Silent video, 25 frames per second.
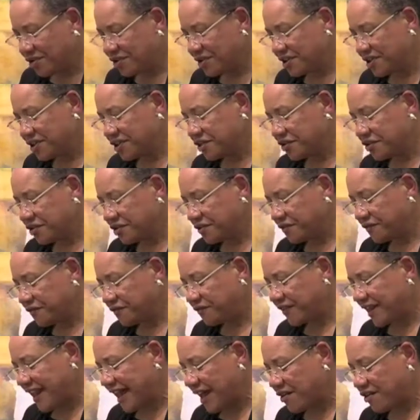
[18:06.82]
on your
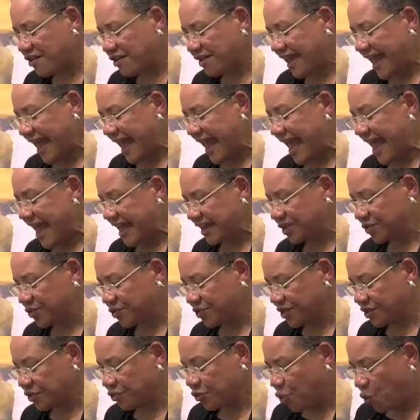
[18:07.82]
flowered hat
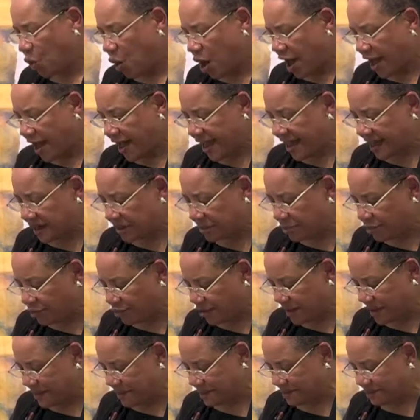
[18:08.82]
with the wide
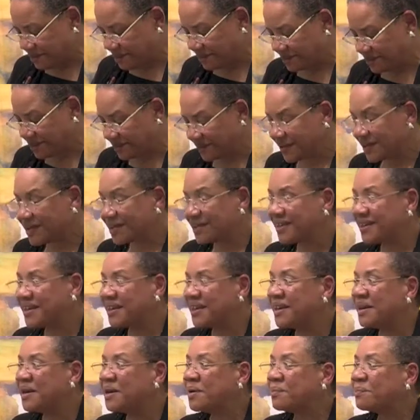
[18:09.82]
brim.
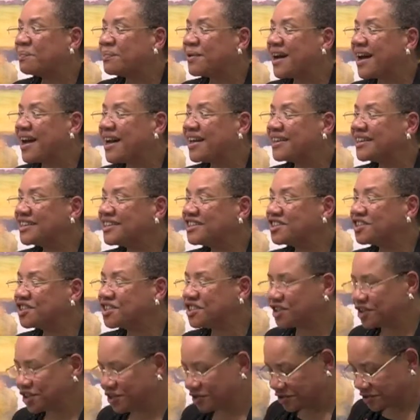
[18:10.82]

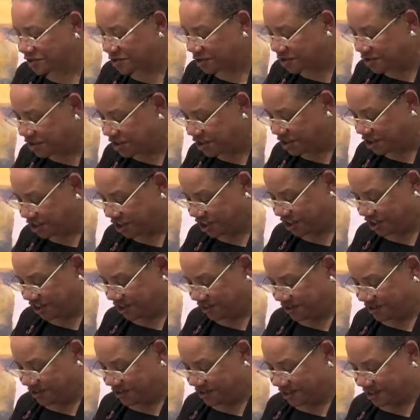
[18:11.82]
Polish your good
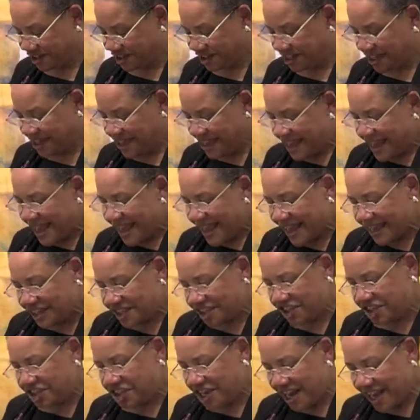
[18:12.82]
shoes,
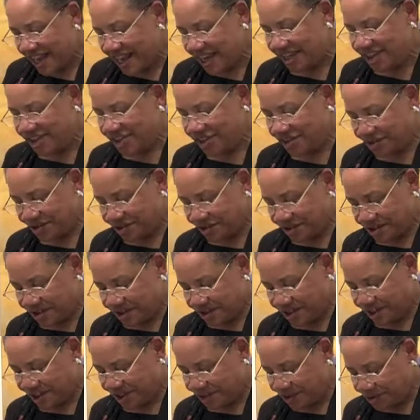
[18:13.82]
exchange your
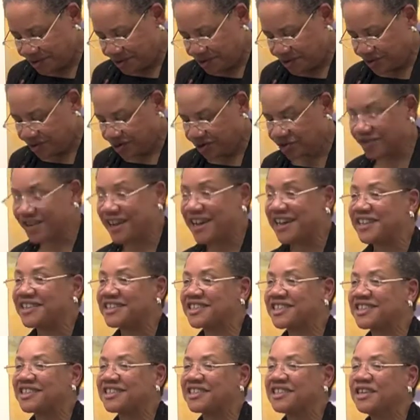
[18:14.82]
school
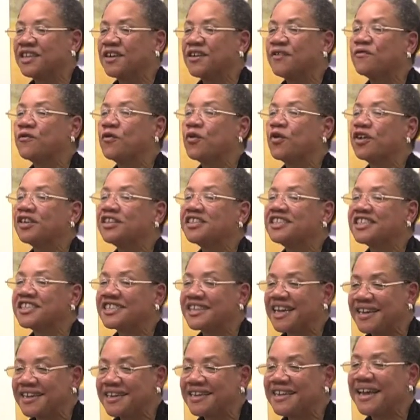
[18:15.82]
dress for a
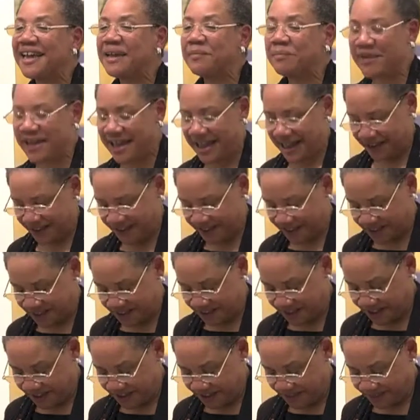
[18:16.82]
Sunday
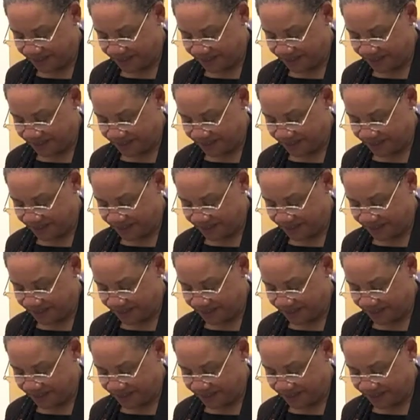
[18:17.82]
best.